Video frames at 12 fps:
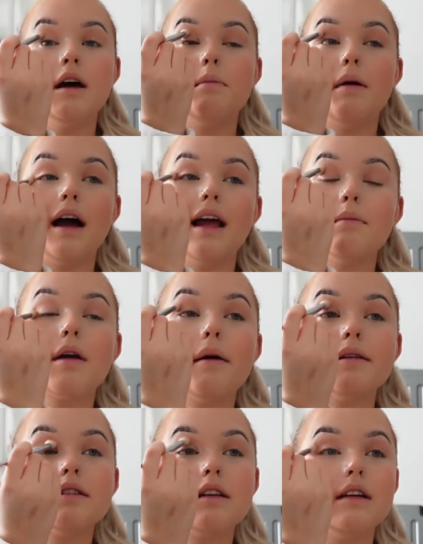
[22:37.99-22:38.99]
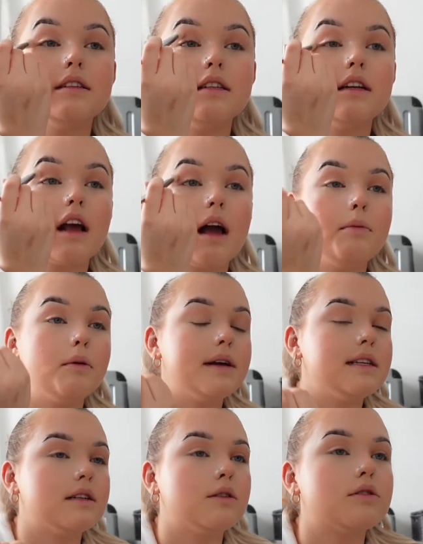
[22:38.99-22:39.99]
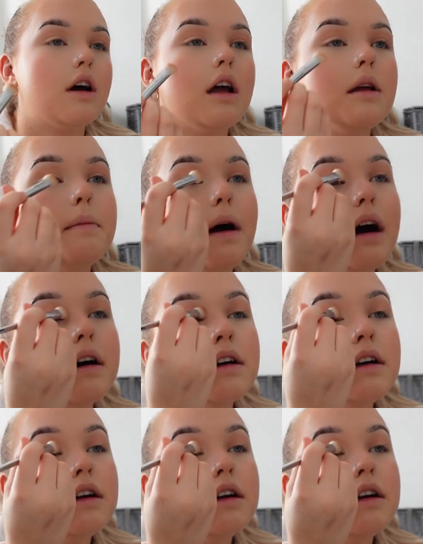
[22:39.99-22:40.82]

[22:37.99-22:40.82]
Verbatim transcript: but I am going to London in a couple of weeks in October